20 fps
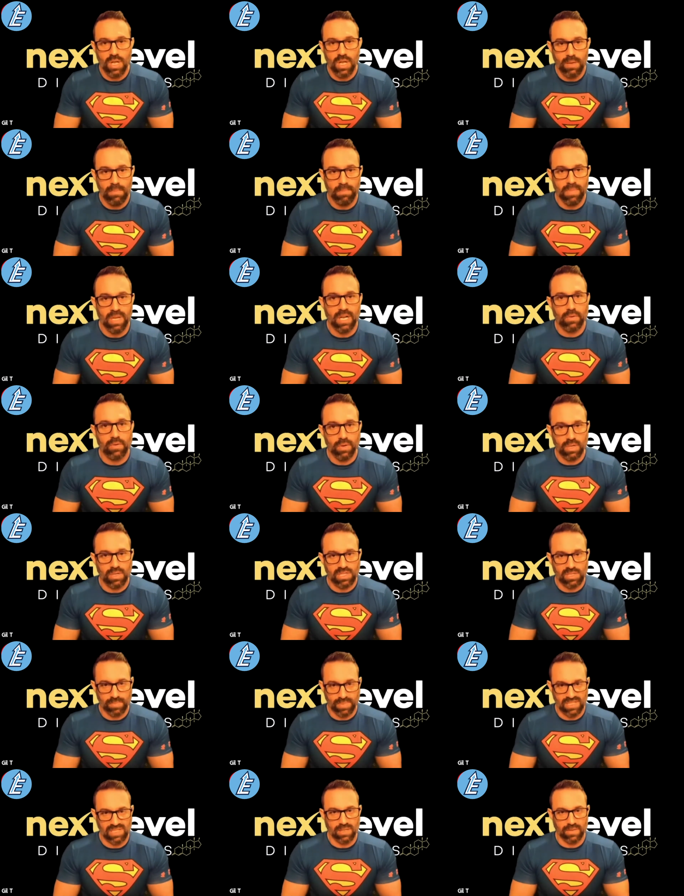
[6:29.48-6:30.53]
minerals,
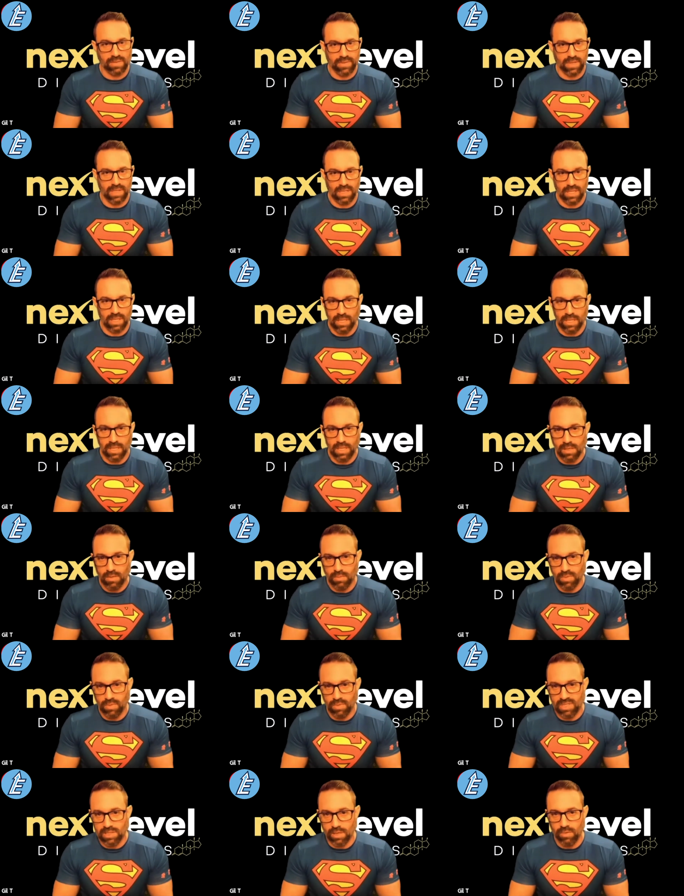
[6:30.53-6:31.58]
specifically with
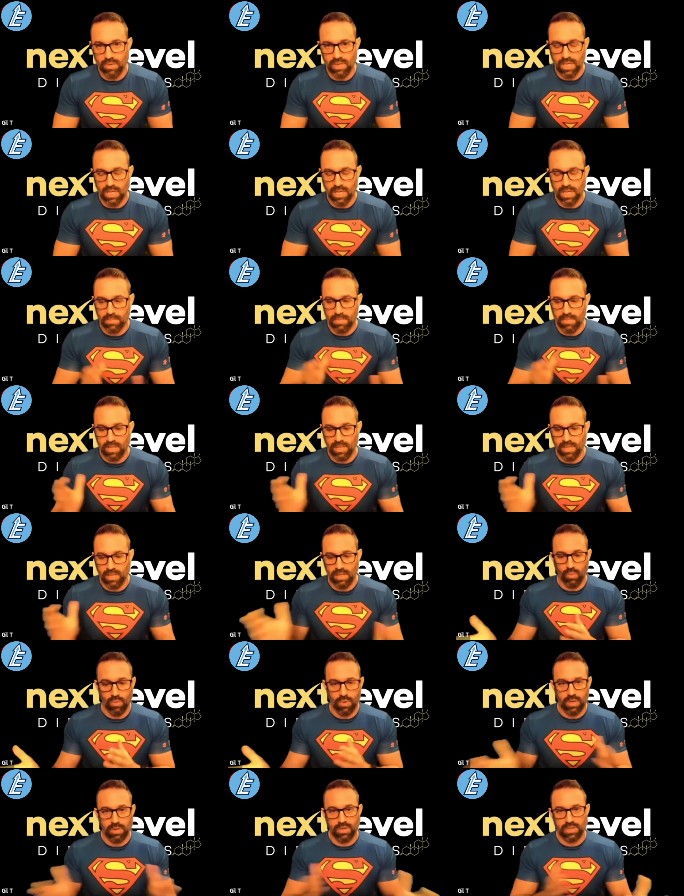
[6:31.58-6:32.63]
sodium, the
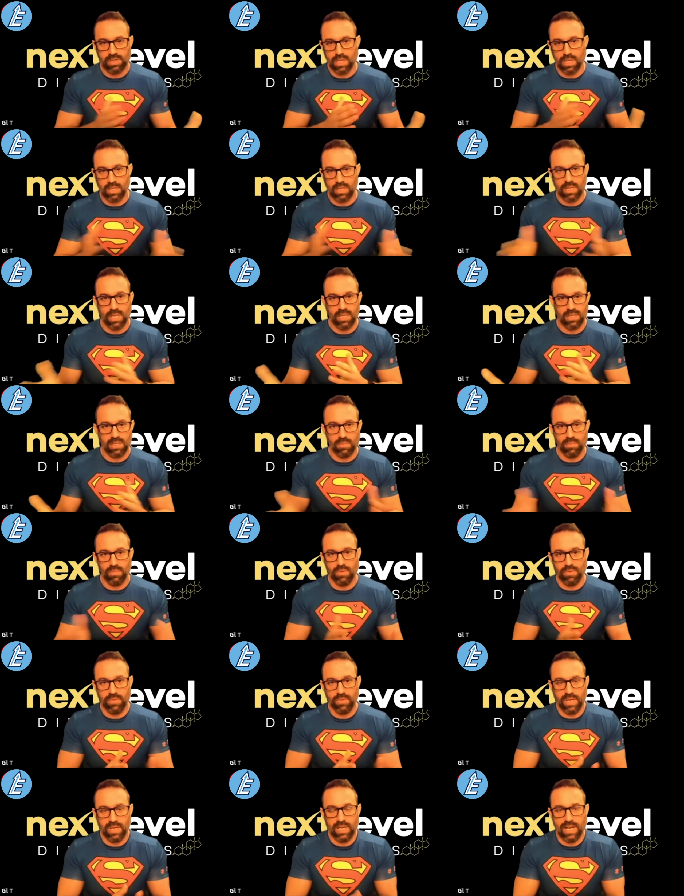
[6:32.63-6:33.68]
water is going to tend to
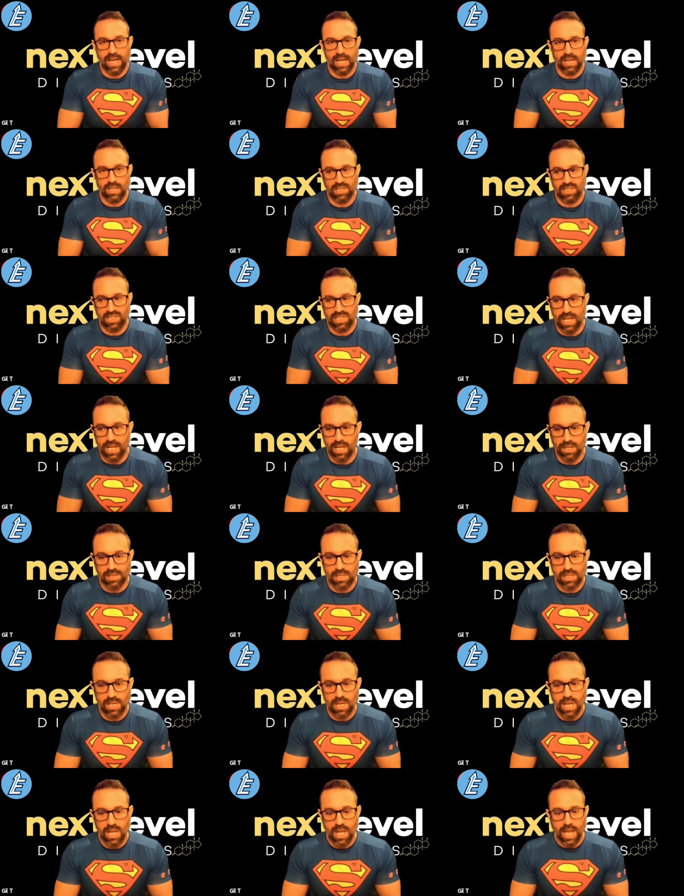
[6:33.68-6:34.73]
move in and out of the cells.
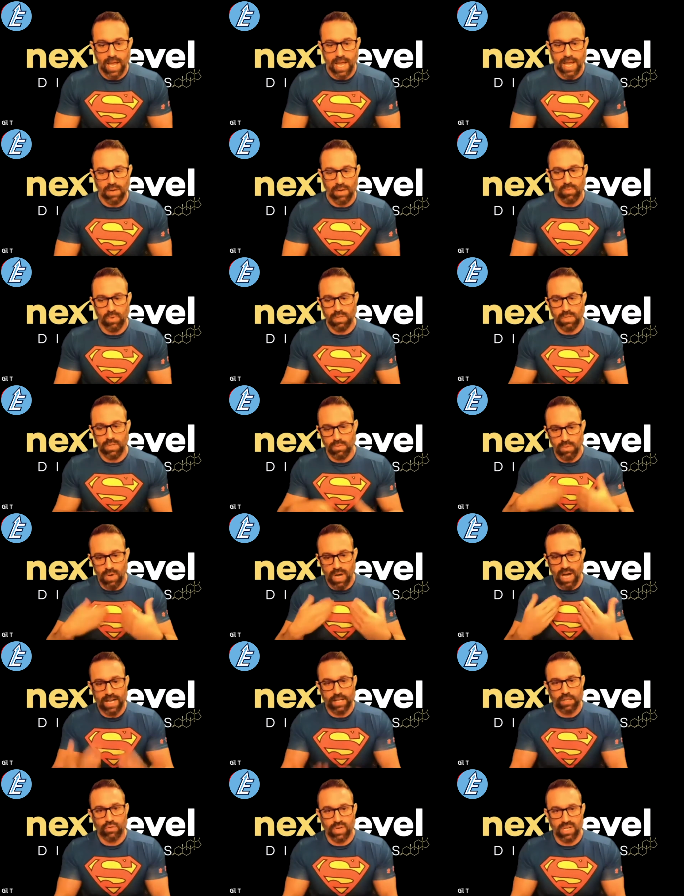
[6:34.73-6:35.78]
And when you
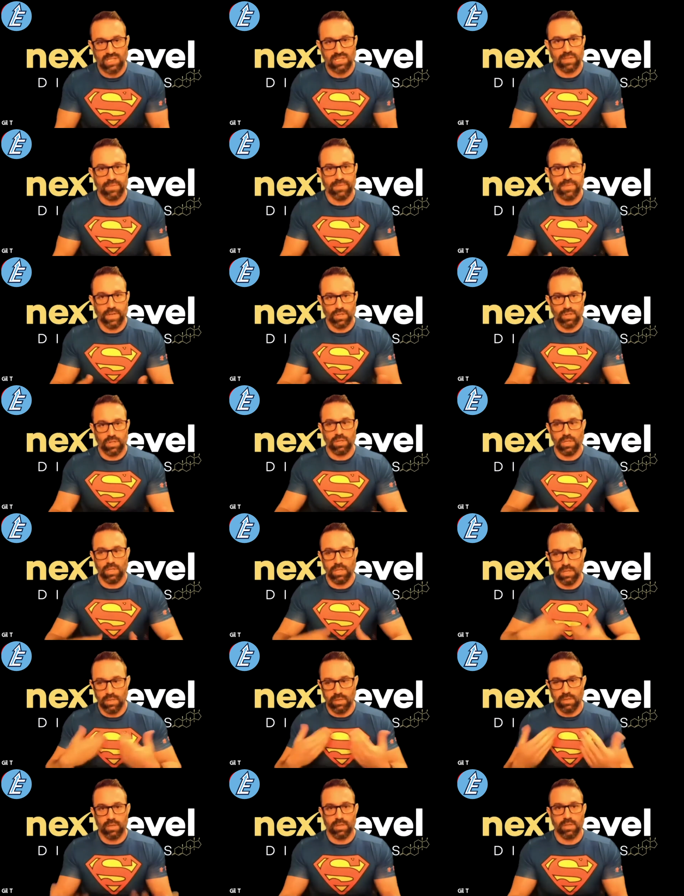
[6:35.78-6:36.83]
hydrate sufficiently,
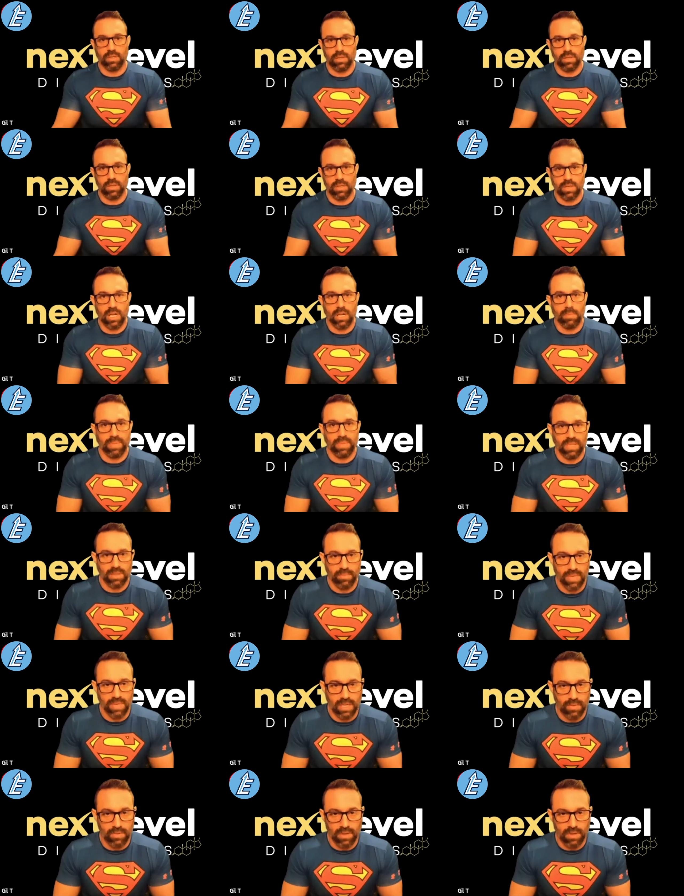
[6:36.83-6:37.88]
you're helping the
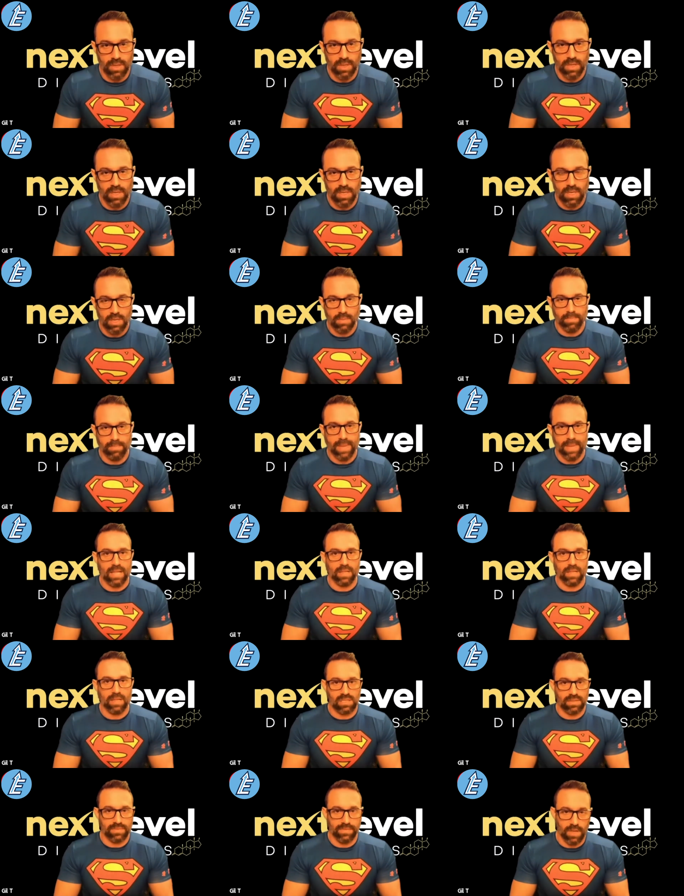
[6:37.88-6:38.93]
mineral
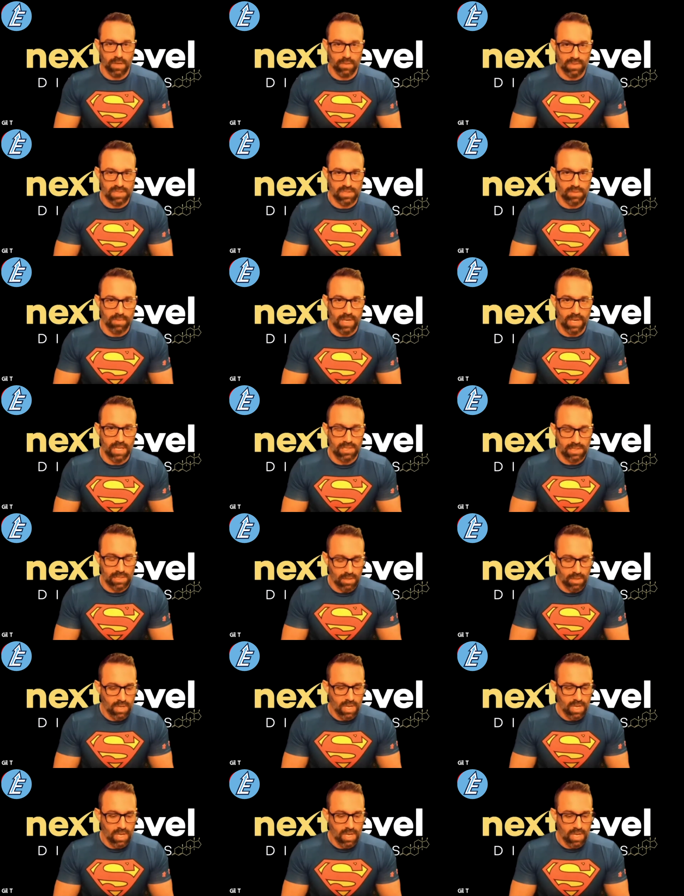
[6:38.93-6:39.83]
balance flow as well. So